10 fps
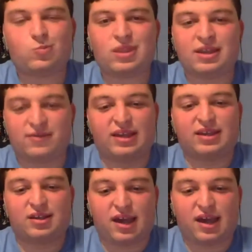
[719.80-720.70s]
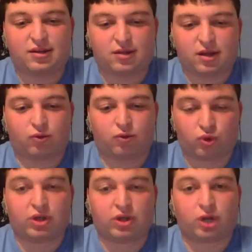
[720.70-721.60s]
If they could get a
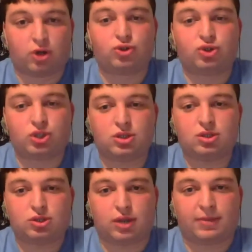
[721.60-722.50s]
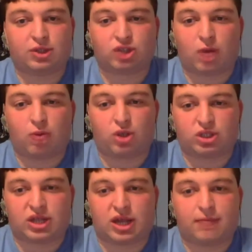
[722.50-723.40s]
real coach, I mean, John Wall's a
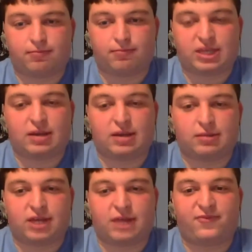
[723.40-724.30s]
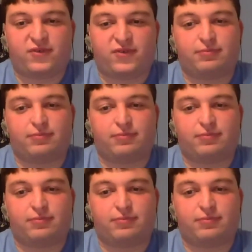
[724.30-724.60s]
top 10, top 15